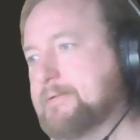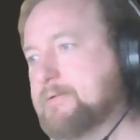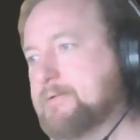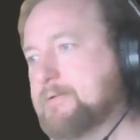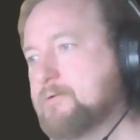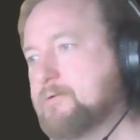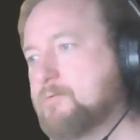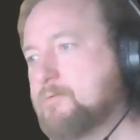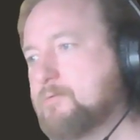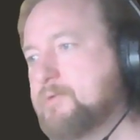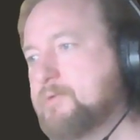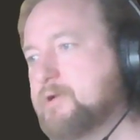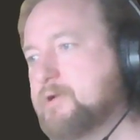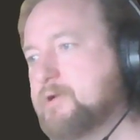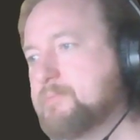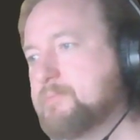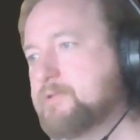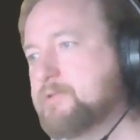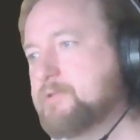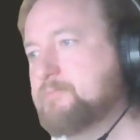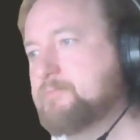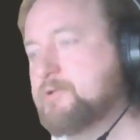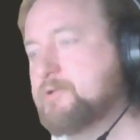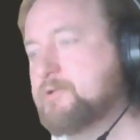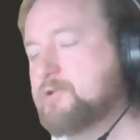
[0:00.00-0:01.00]
Opening up this
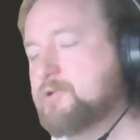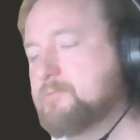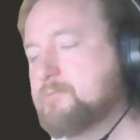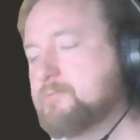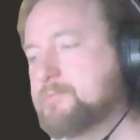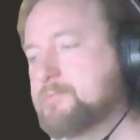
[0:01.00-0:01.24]
bishop.